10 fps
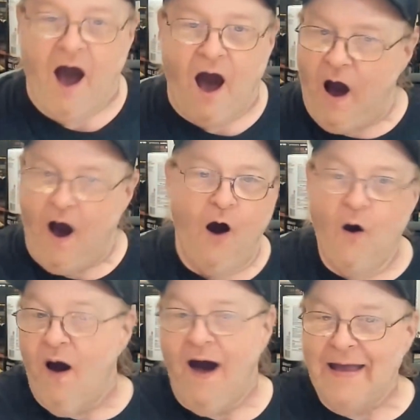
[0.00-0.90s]

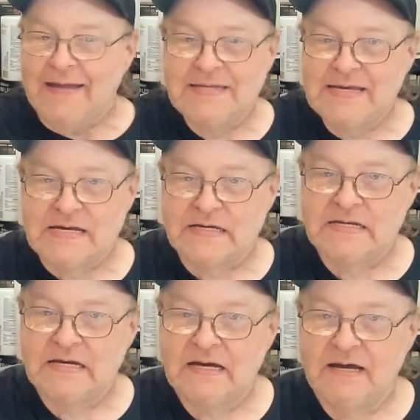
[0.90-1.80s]
All I
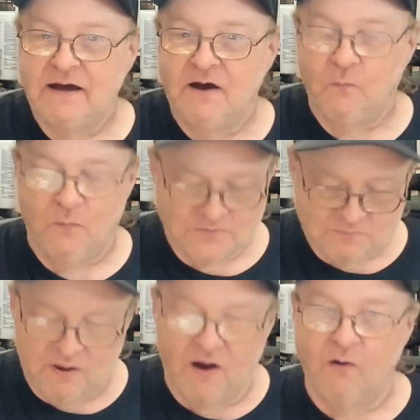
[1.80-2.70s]
did was
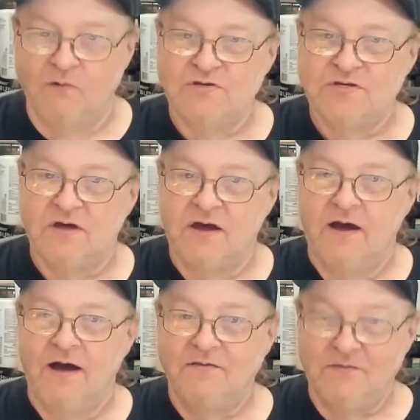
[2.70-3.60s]
post
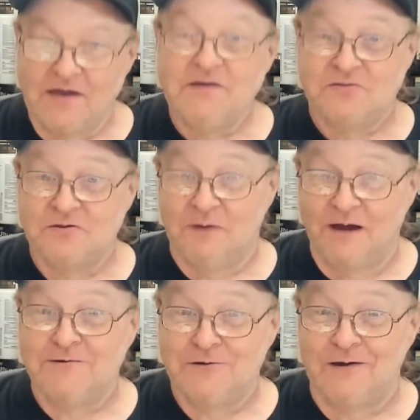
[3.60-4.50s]
links to
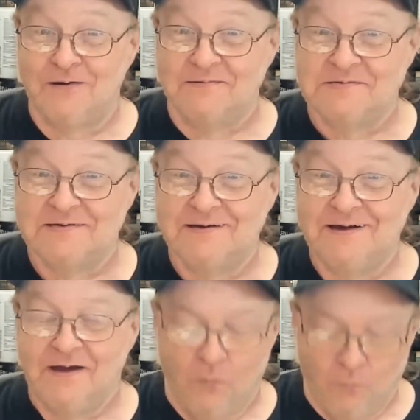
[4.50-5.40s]
my shows.
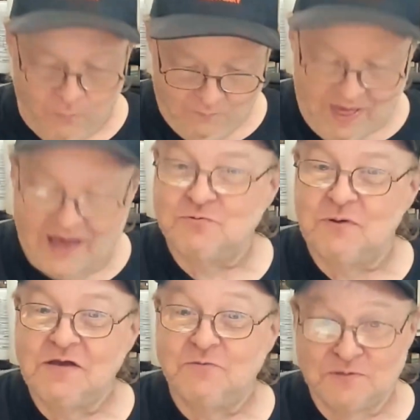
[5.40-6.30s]
Last
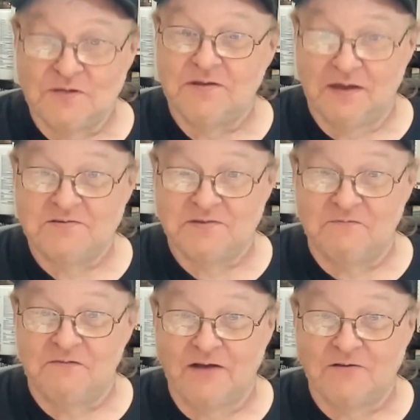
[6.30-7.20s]
week's was a link to
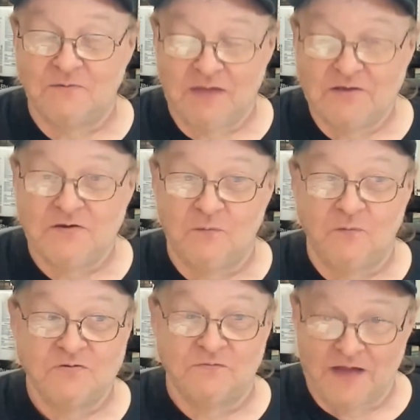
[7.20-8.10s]

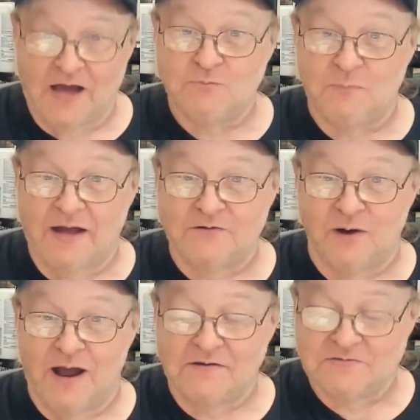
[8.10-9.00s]
flashback
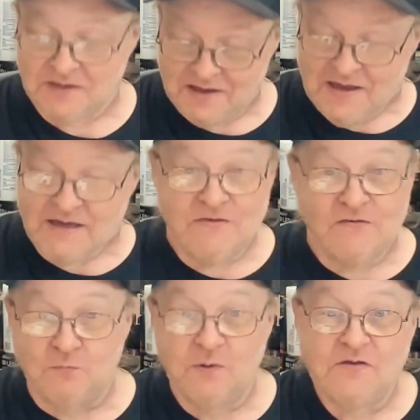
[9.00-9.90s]
tracks.
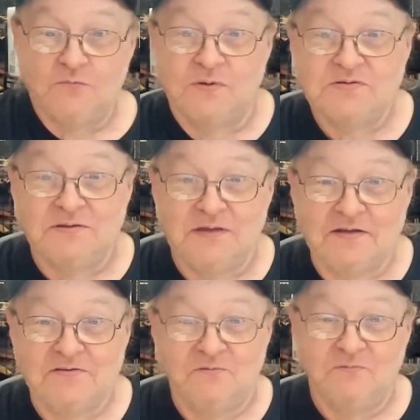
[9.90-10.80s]
This week's was a
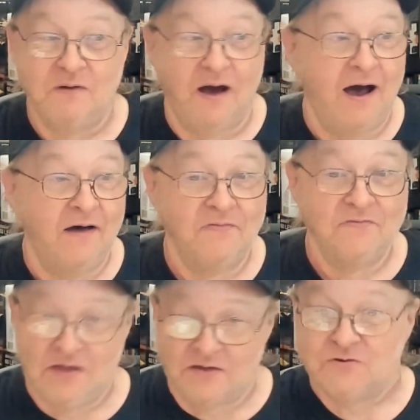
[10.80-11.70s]
link to
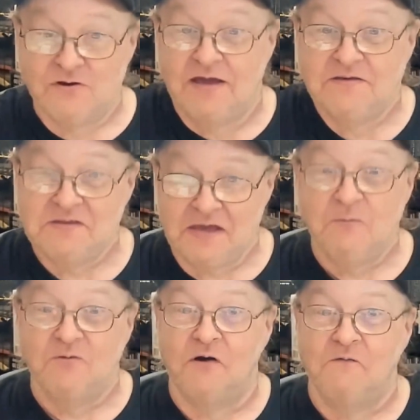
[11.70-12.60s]
yesterday's
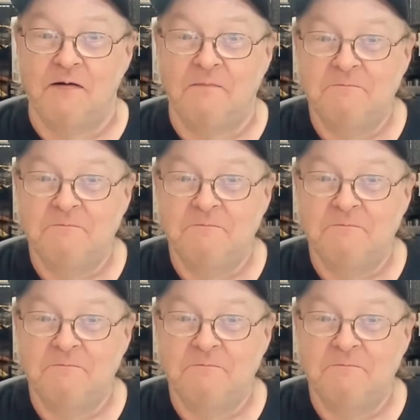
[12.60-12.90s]
Label Nova.